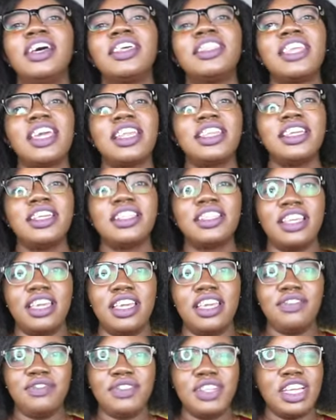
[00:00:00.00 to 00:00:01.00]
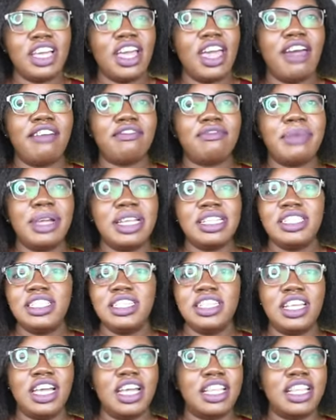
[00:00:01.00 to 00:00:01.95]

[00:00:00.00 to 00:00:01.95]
Then in the evening I have my dinner,